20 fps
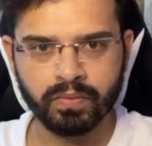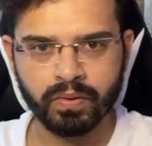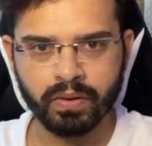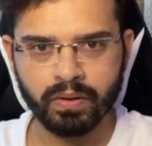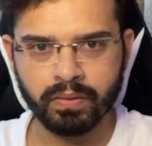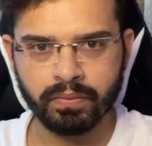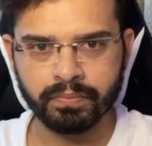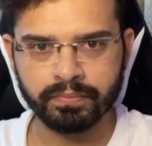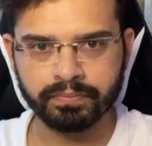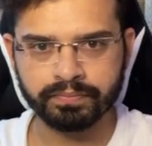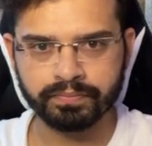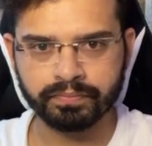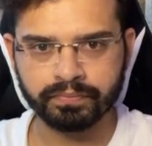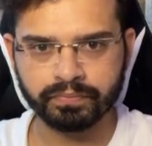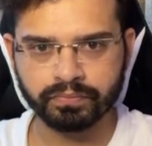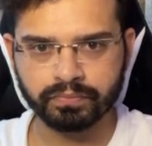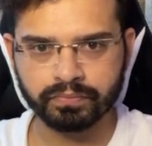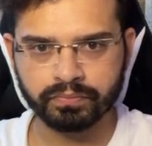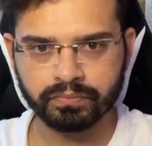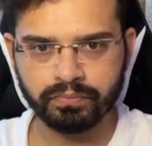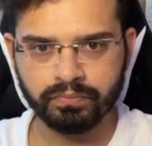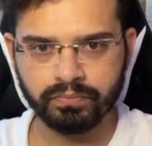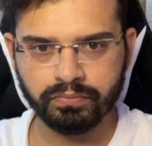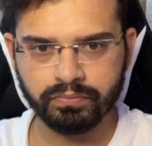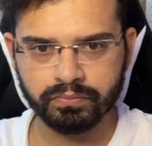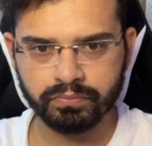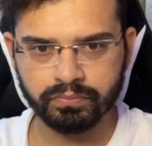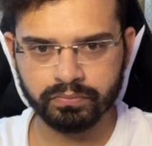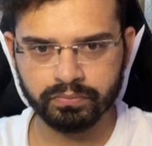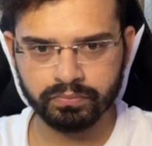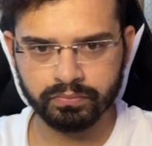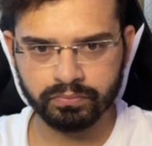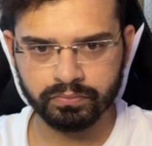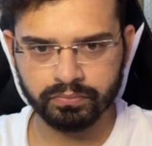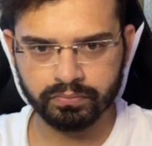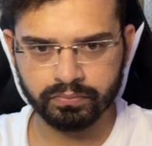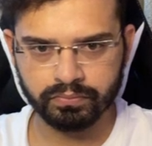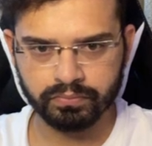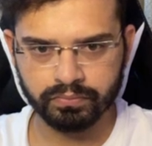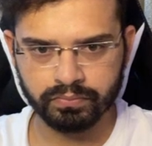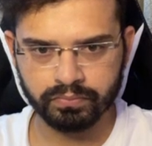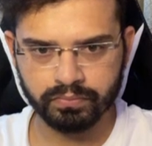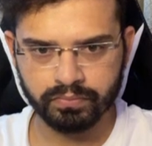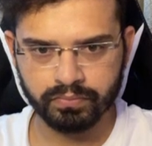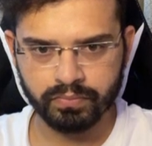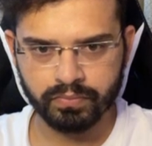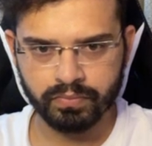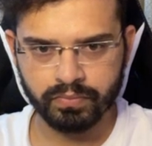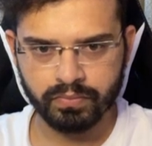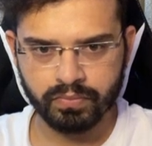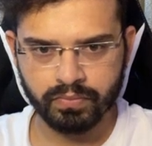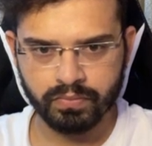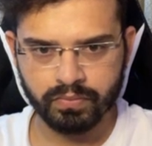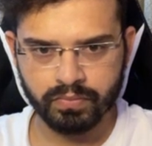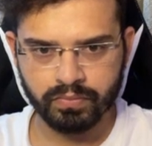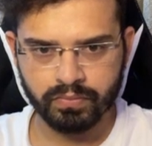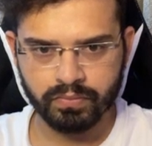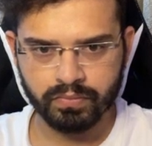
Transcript: (silence)